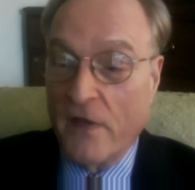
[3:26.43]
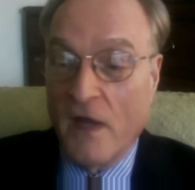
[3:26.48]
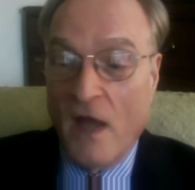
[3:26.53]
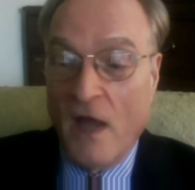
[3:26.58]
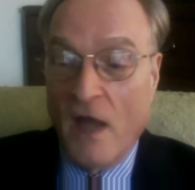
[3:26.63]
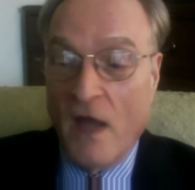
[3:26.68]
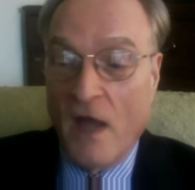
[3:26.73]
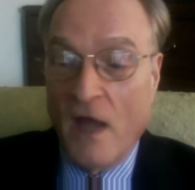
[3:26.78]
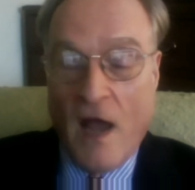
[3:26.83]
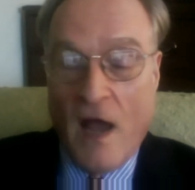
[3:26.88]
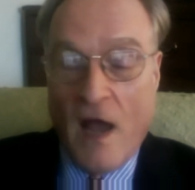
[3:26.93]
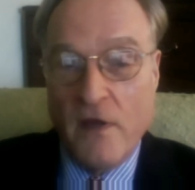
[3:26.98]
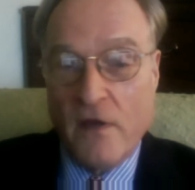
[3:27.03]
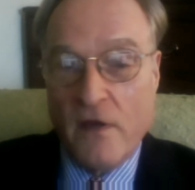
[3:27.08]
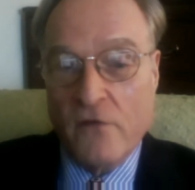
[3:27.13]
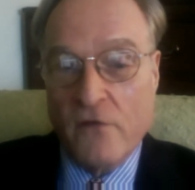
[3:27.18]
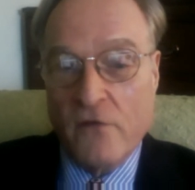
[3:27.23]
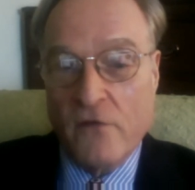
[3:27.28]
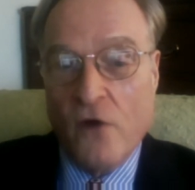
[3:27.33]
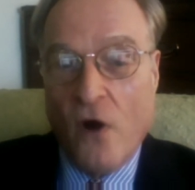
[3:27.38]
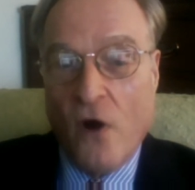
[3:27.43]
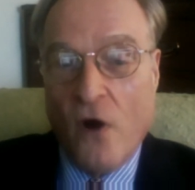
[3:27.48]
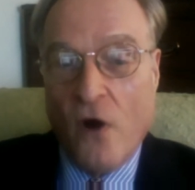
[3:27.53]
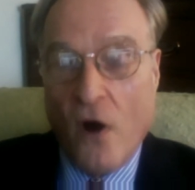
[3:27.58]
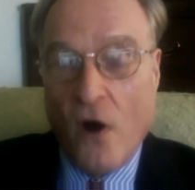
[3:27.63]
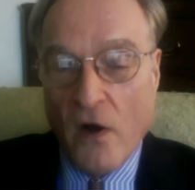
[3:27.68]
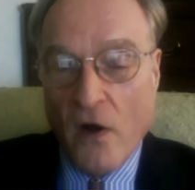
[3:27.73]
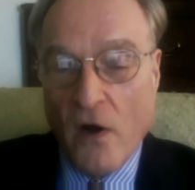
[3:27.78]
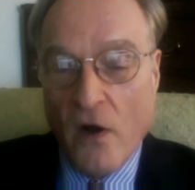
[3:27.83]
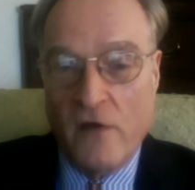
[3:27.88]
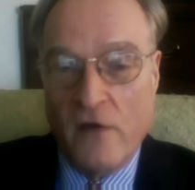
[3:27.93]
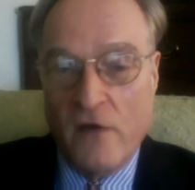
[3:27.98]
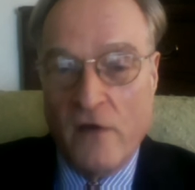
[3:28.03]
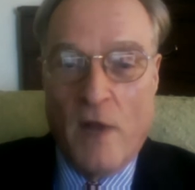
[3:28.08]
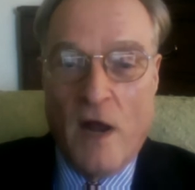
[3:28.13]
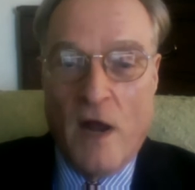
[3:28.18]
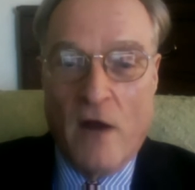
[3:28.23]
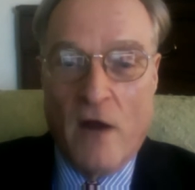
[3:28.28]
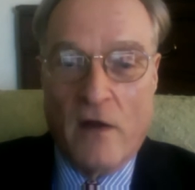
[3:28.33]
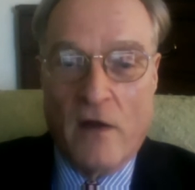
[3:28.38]
I think talking
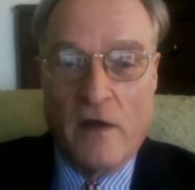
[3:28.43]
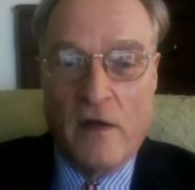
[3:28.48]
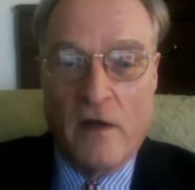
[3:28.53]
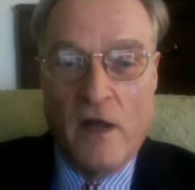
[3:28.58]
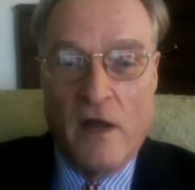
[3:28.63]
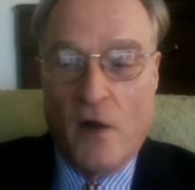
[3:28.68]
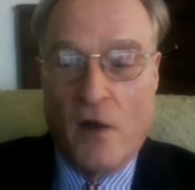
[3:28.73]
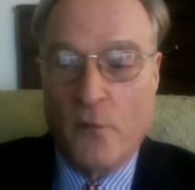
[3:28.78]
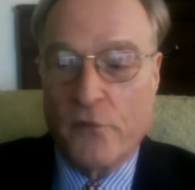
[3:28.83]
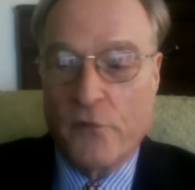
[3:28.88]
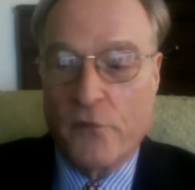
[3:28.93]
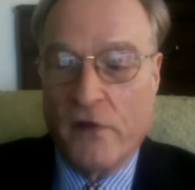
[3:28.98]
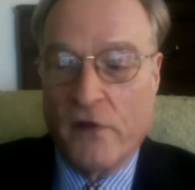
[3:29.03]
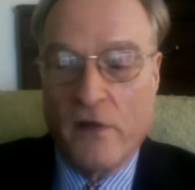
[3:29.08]
about it helps.